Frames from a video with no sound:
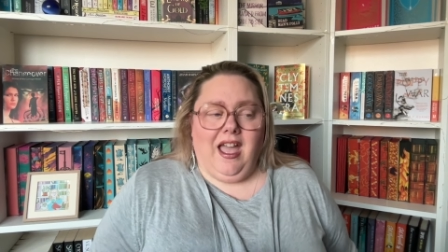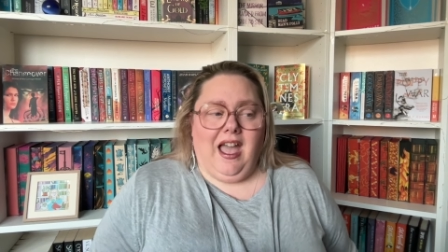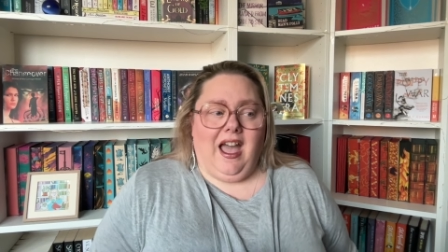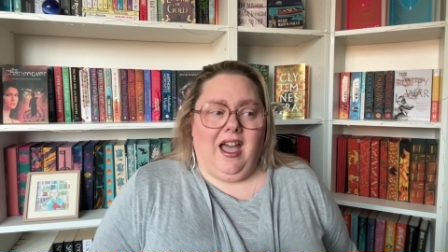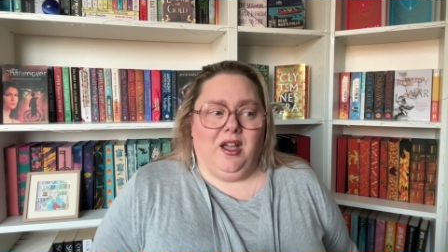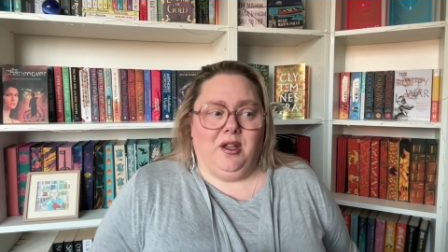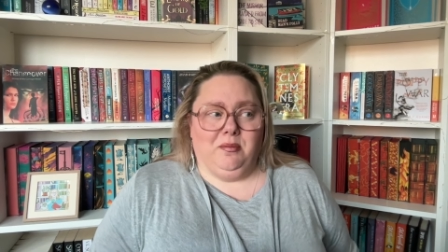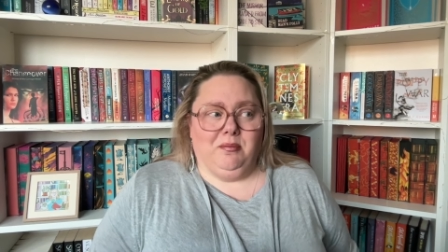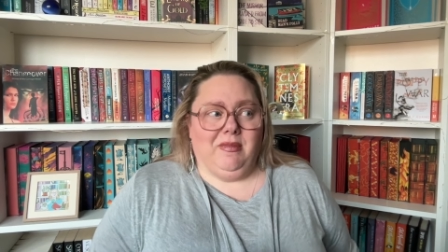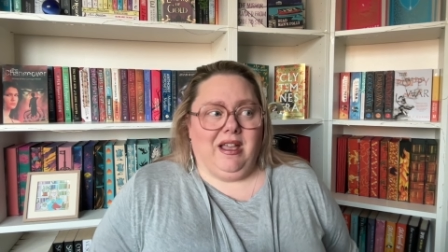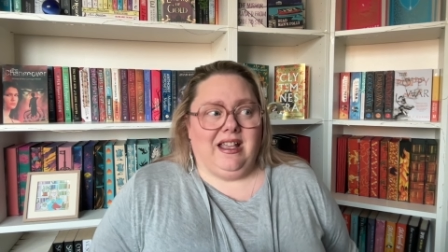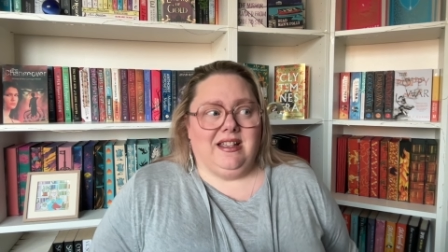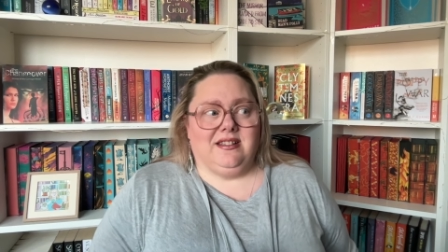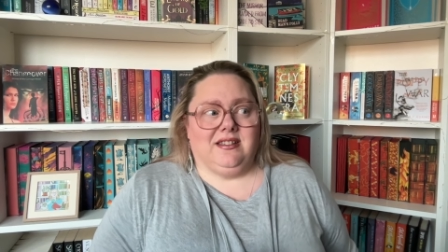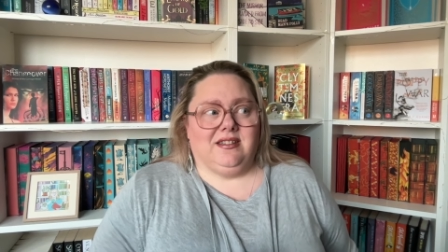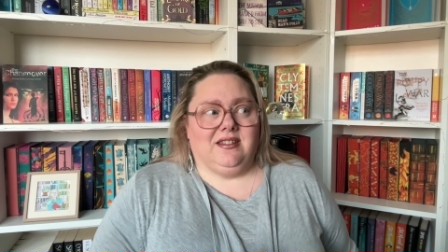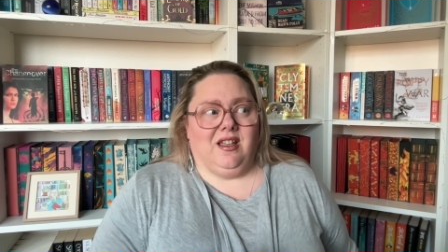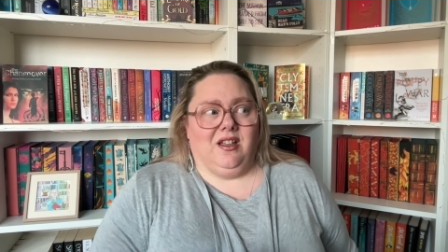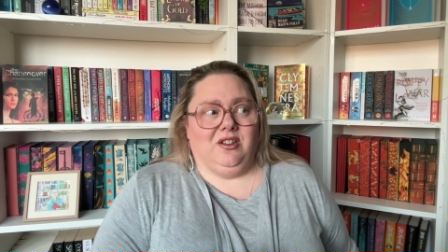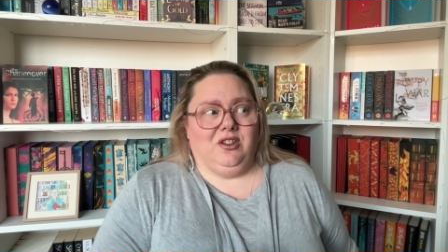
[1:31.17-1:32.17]
um,
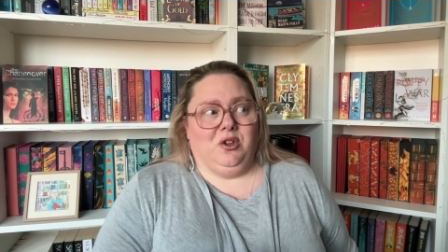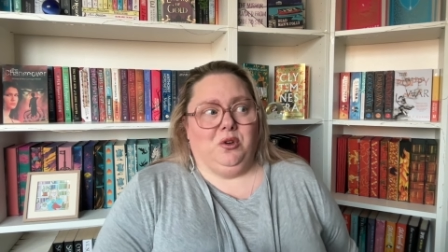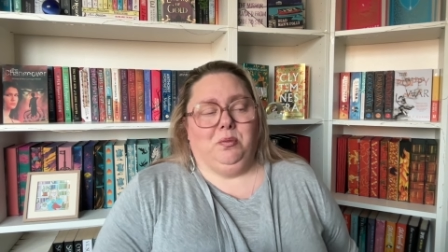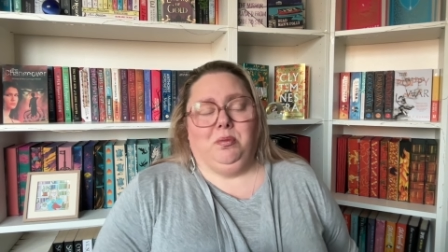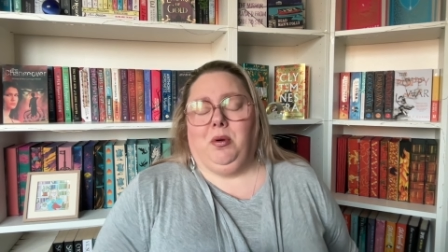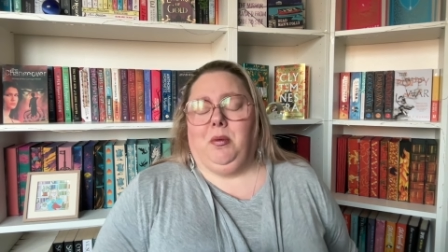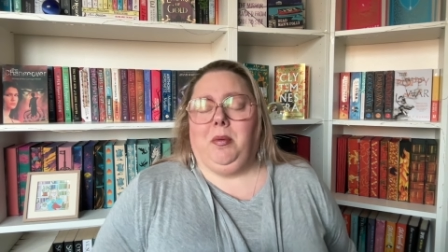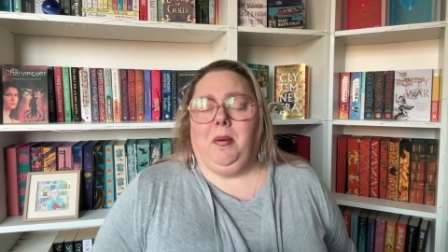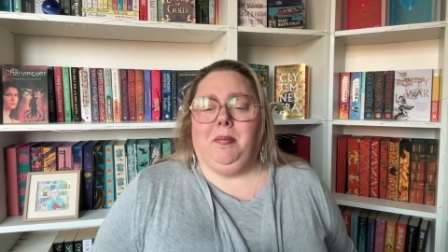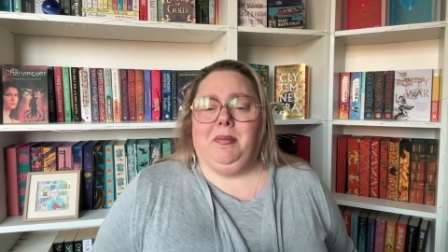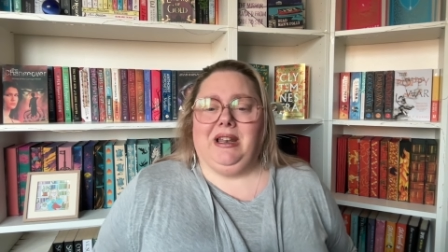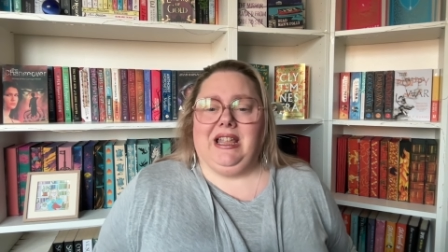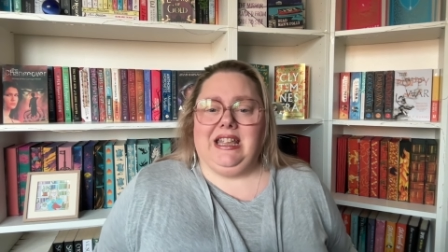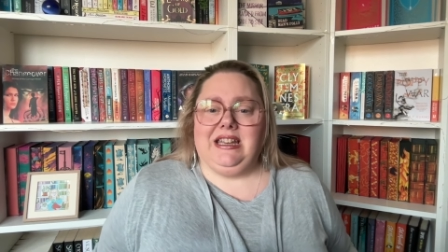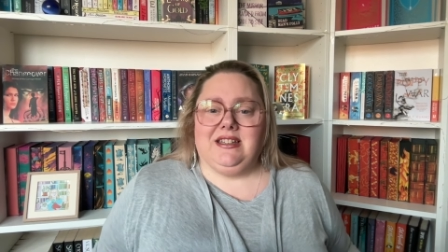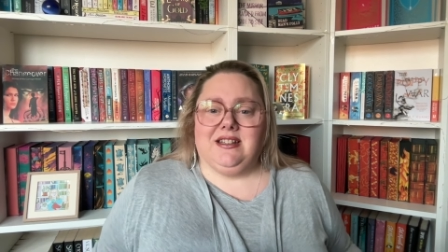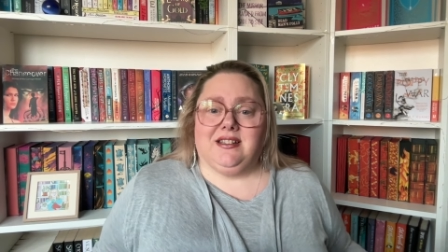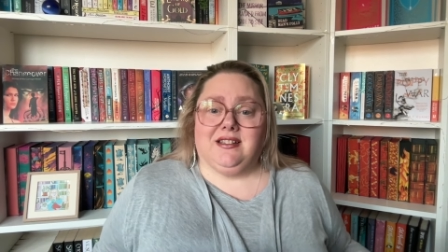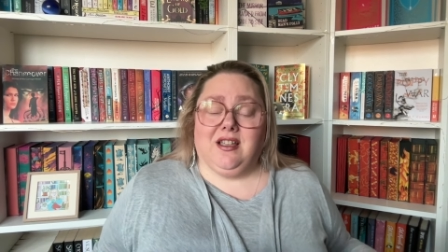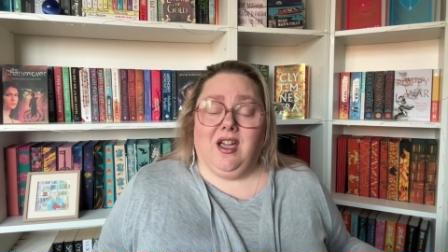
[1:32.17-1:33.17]
as you'll probably
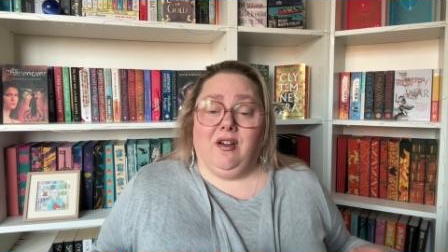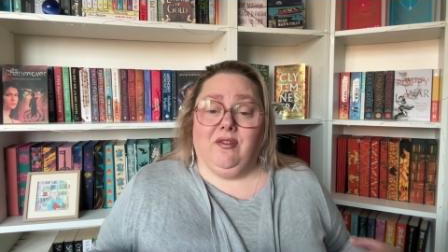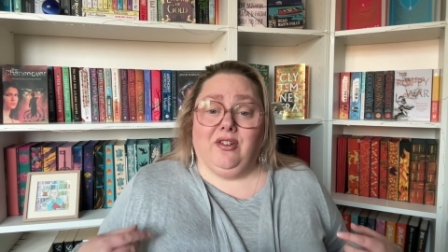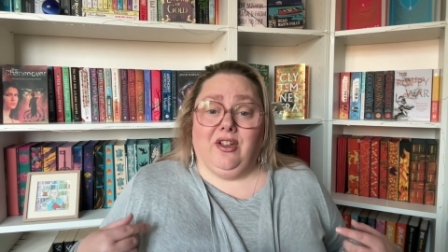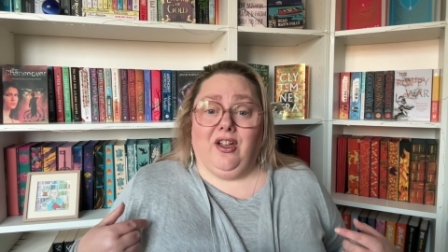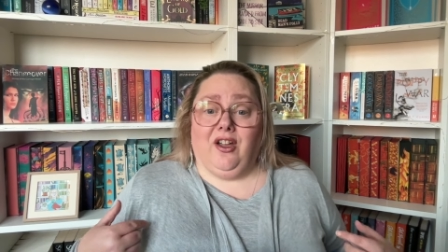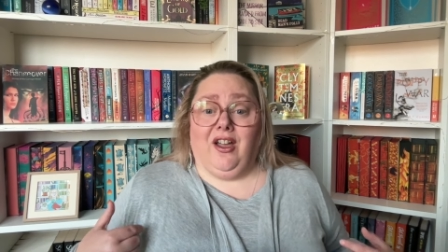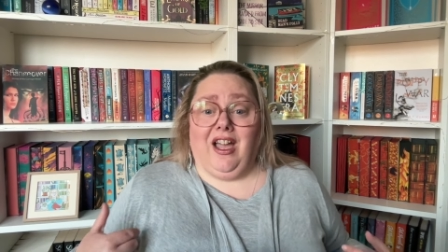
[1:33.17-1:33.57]
discover